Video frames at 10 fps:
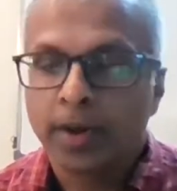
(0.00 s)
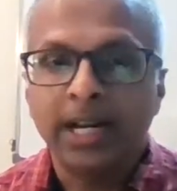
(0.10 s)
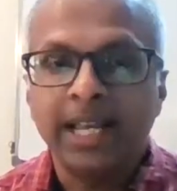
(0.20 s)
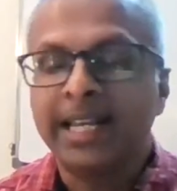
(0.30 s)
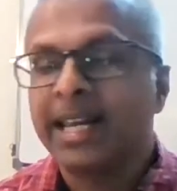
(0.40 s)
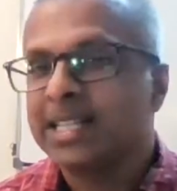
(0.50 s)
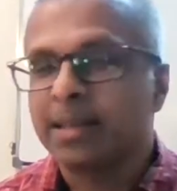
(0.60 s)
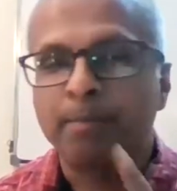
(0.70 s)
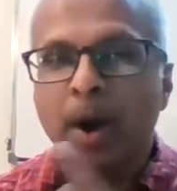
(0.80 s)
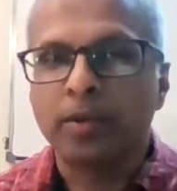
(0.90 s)
Thirdly,
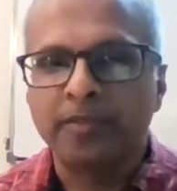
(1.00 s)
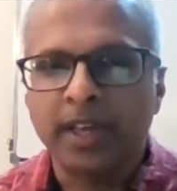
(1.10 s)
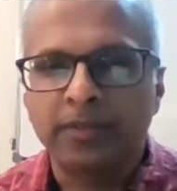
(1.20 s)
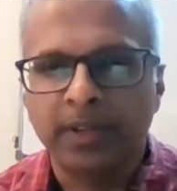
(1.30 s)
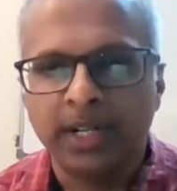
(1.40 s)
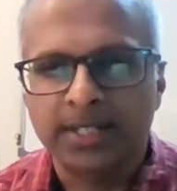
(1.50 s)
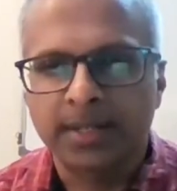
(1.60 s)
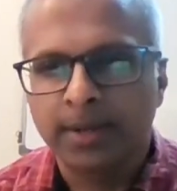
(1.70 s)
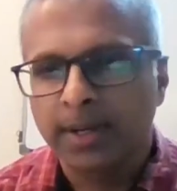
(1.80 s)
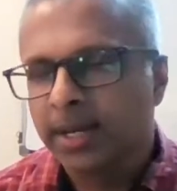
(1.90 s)
grace-empowered faithfulness.
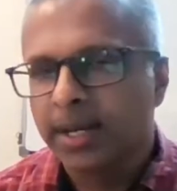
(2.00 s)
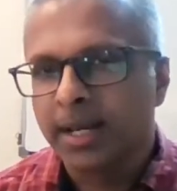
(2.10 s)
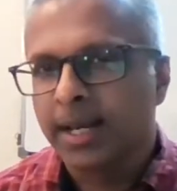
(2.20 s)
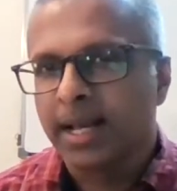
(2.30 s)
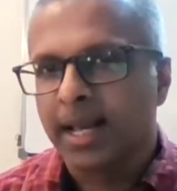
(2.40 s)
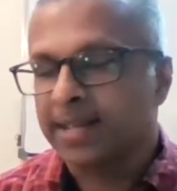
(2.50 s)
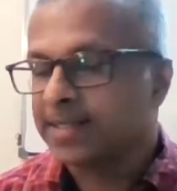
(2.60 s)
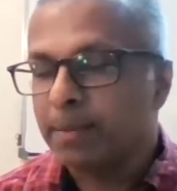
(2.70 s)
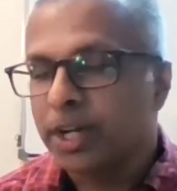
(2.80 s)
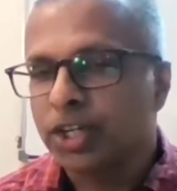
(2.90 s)
As
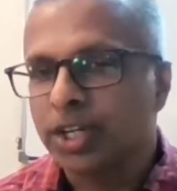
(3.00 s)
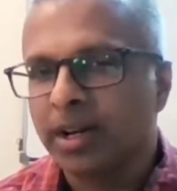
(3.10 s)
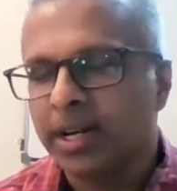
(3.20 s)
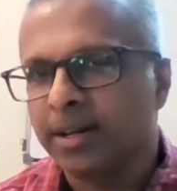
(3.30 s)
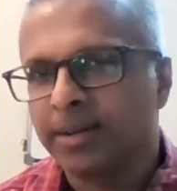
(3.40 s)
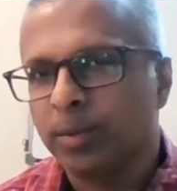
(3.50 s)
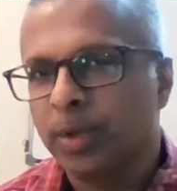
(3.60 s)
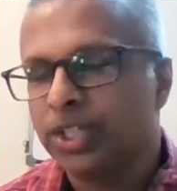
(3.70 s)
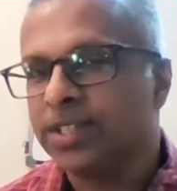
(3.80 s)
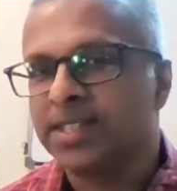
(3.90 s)
I mentioned earlier,
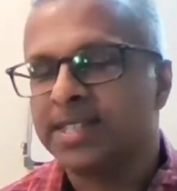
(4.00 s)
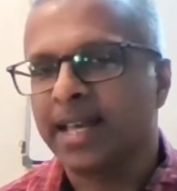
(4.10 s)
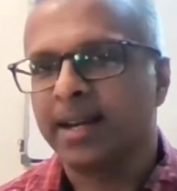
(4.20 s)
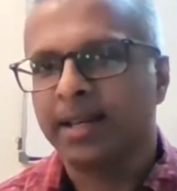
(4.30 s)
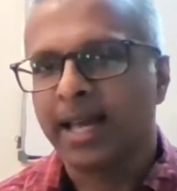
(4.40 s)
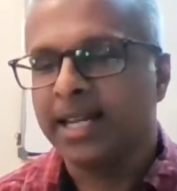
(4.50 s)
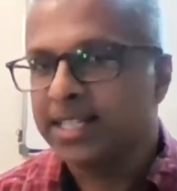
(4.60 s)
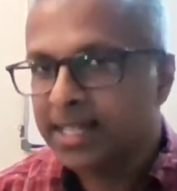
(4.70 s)
when Jesus said, and he